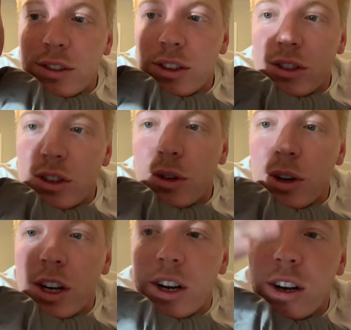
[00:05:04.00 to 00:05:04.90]
there's a door
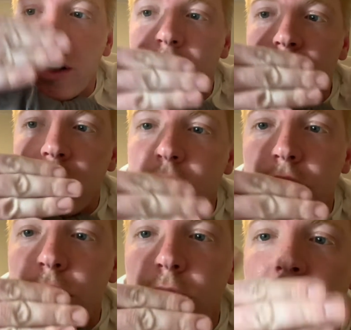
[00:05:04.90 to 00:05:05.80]
here, There's a
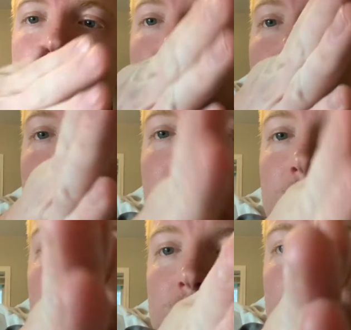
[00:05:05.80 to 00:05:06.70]
door on this wall.
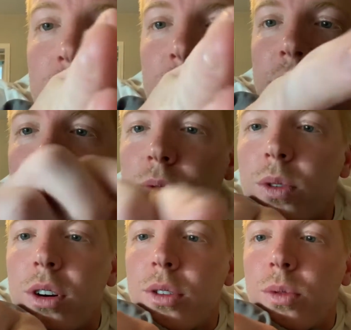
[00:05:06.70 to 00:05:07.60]
There's a door on this
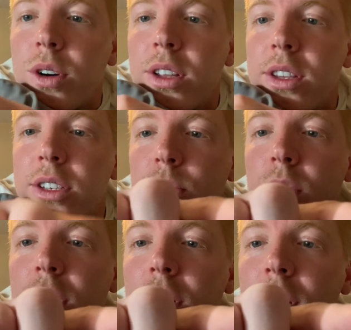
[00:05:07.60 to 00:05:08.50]
wall. And we're on this
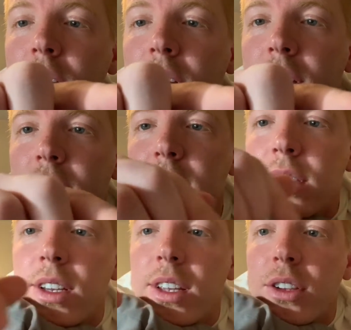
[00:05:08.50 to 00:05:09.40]
wall. And it's like,